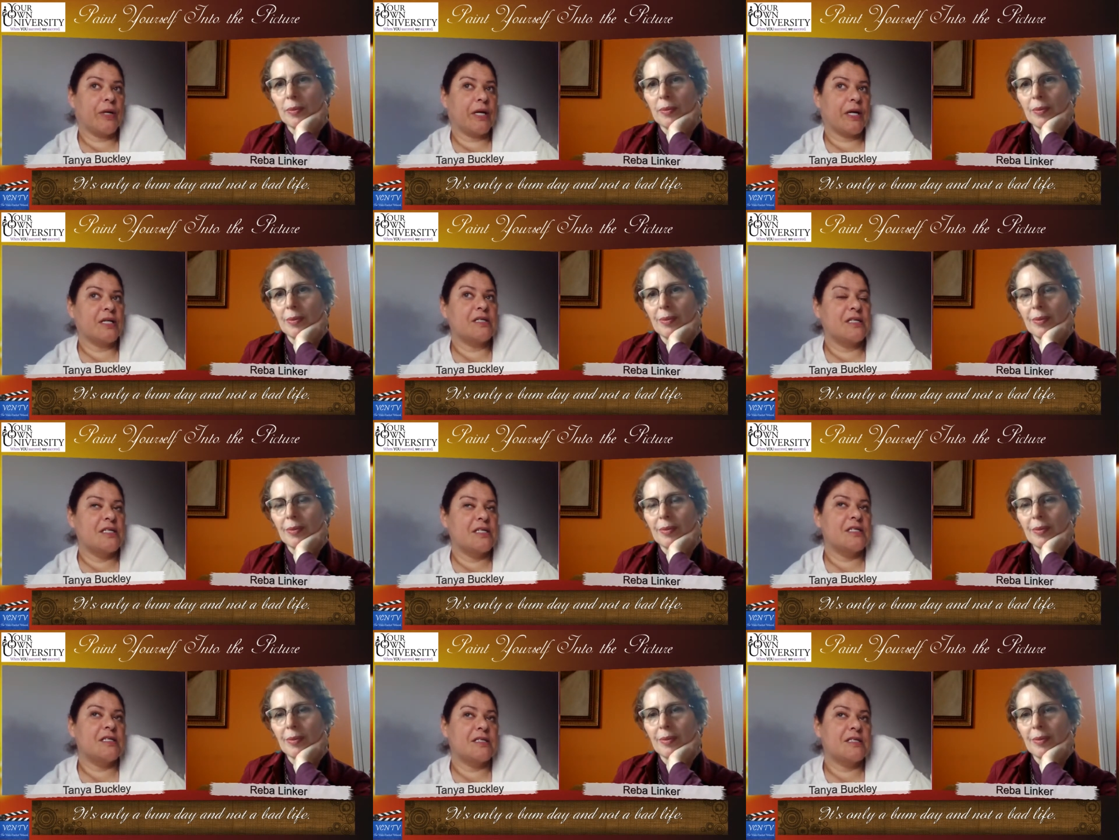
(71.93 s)

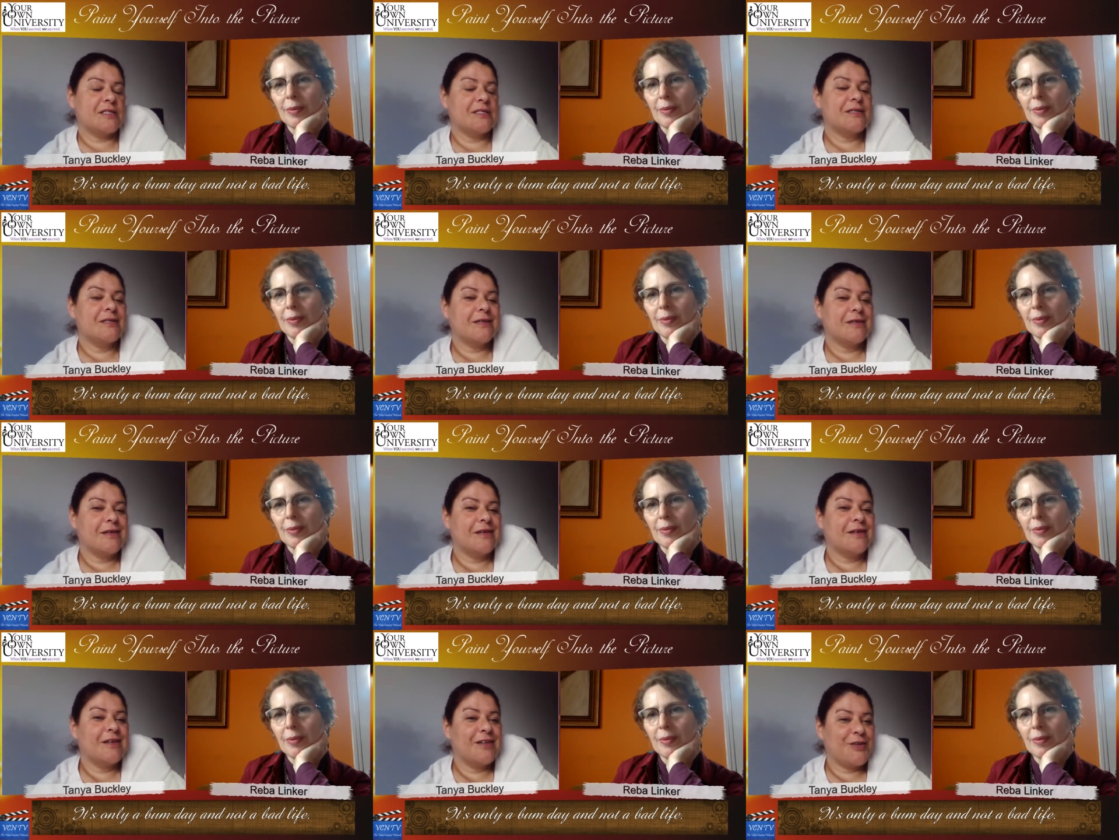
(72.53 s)
Speaker 1: practice.
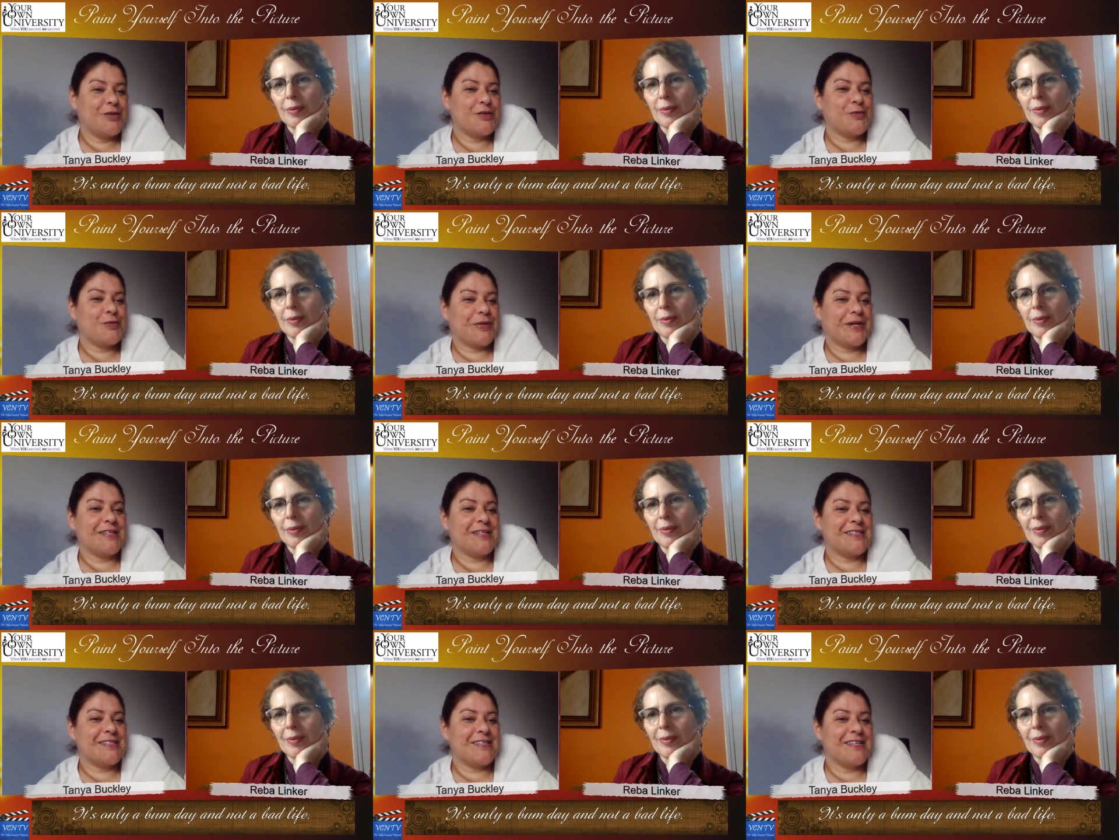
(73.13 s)
Just
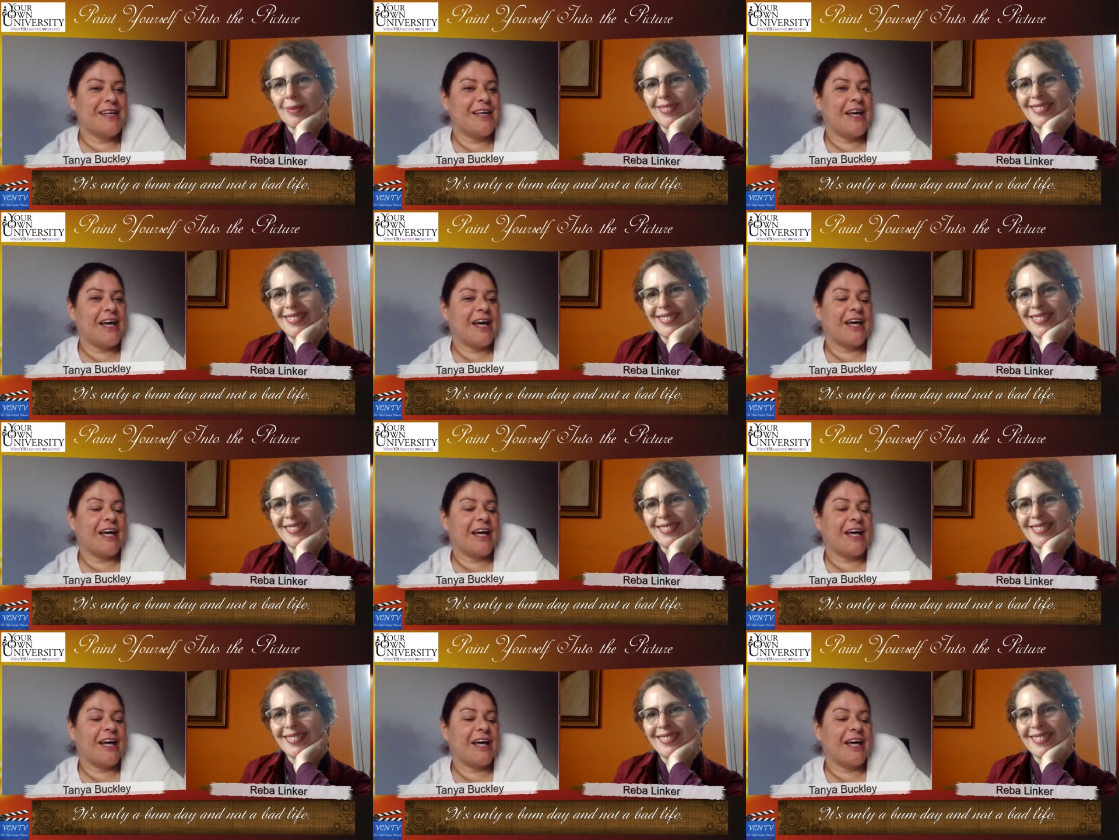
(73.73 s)
practice.